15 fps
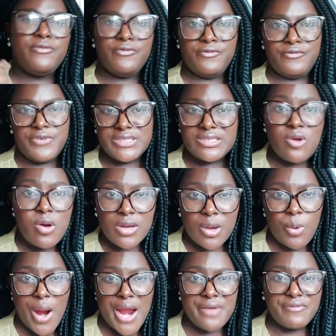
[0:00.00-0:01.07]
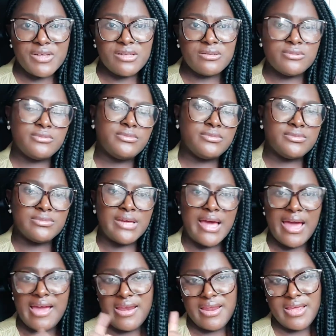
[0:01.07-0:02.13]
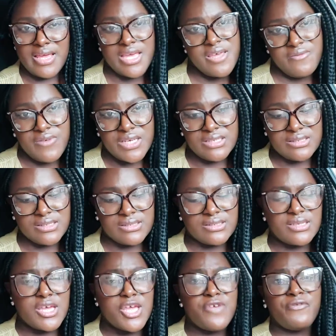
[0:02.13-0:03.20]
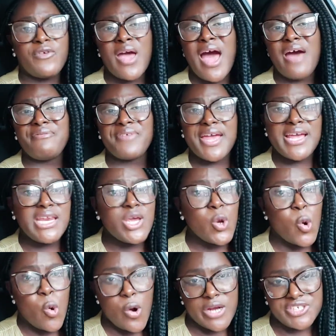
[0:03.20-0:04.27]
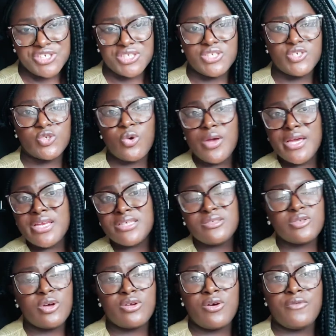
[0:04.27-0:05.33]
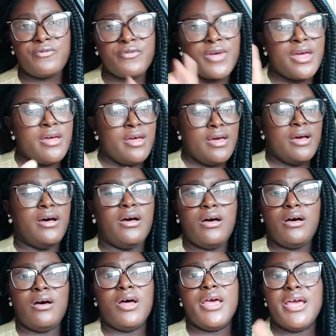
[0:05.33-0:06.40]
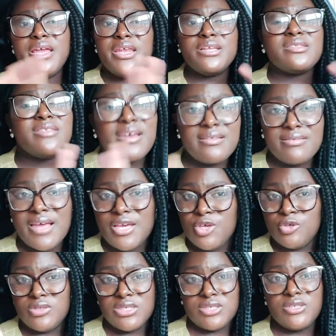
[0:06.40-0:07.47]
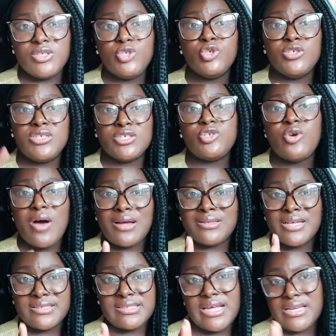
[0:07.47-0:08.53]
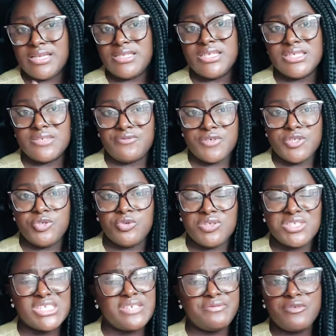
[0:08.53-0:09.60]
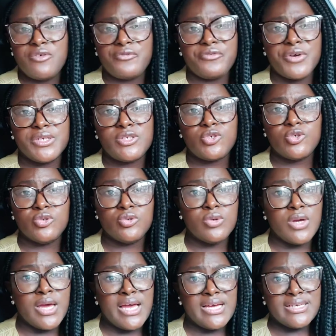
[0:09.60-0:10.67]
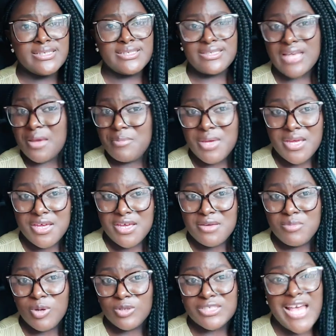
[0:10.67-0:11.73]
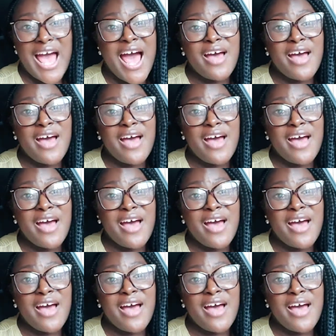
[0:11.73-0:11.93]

visa on arrival, and e-visas. If you have any questions or any sort of anything that you did not understand in this video, just feel free to send me emails.